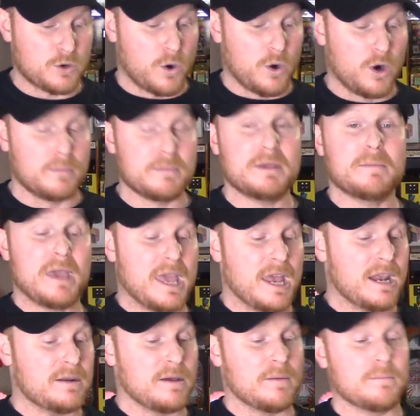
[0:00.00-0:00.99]
Army
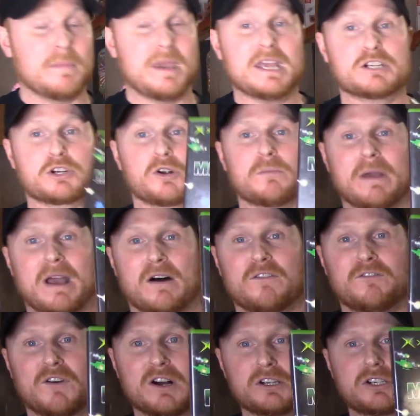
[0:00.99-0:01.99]
Men Major
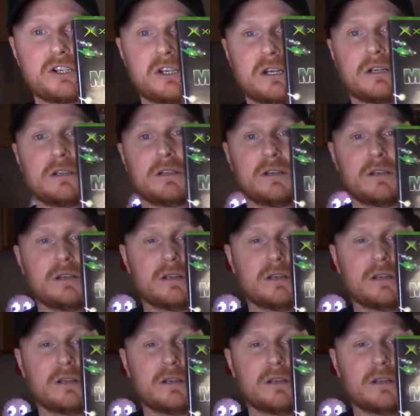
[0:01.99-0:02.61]
Malfunction.